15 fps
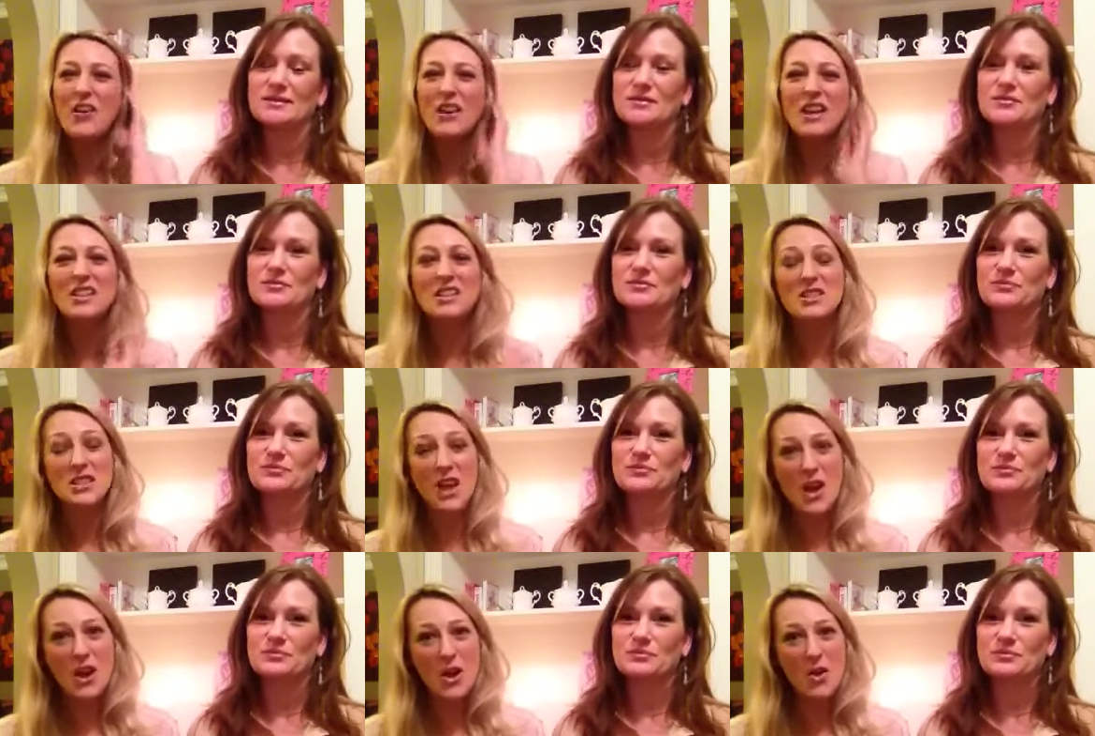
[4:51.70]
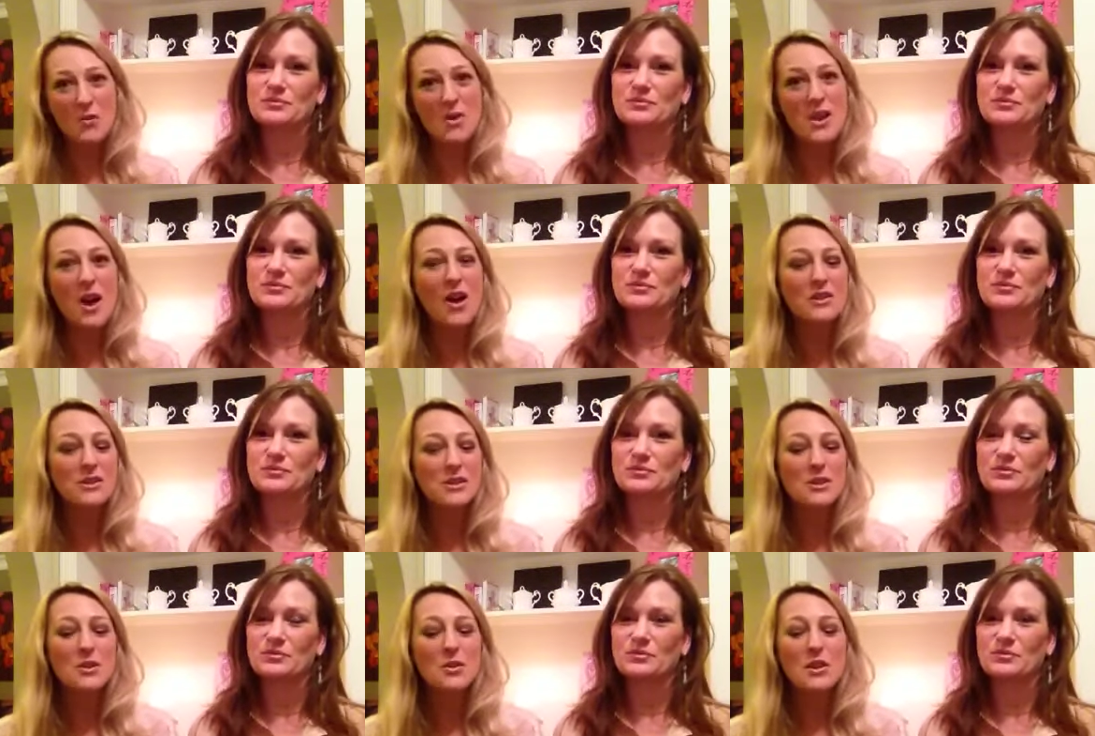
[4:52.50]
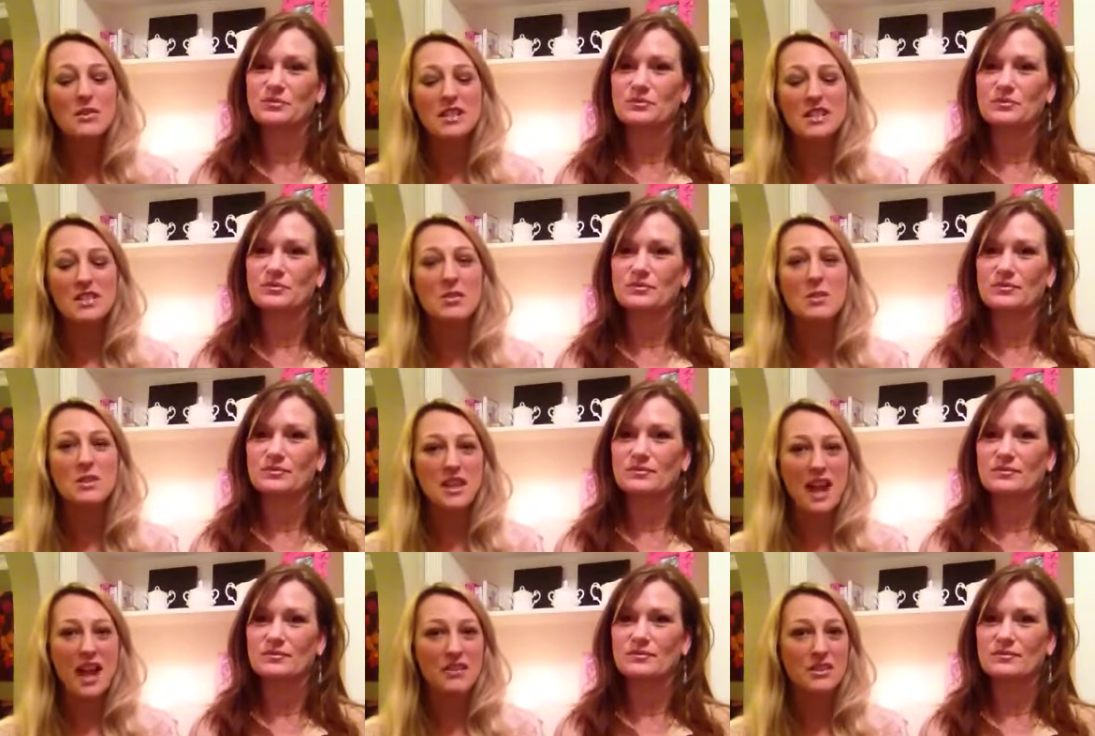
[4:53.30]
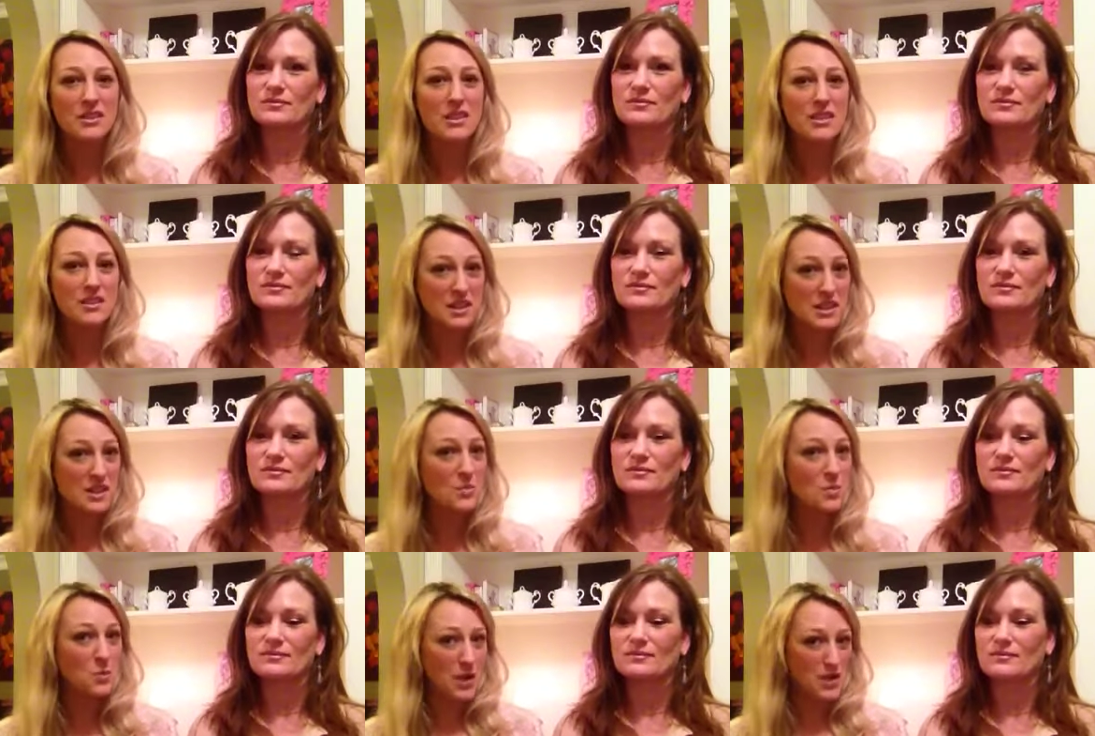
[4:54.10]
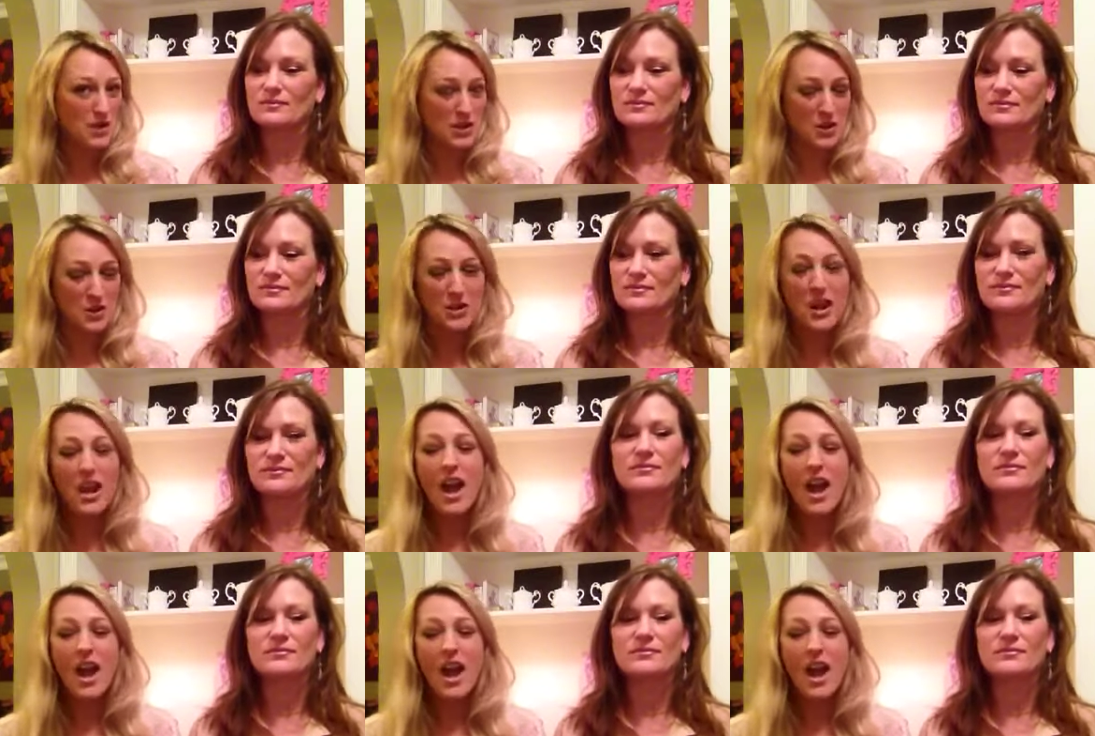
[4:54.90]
Speaker 1: okay, so we also need to announce the winner